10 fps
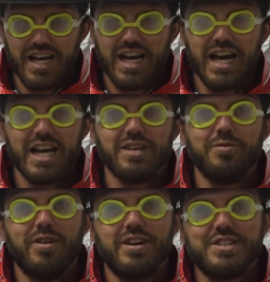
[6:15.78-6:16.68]
I
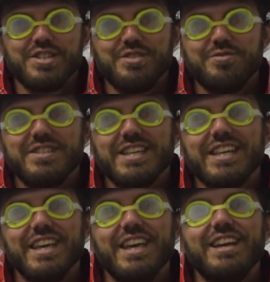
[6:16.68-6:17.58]
want you to
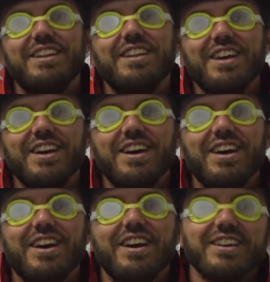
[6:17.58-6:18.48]
kill
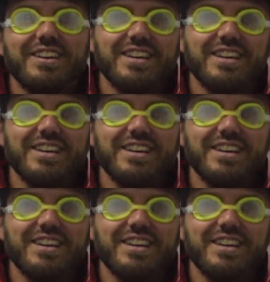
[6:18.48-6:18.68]
her.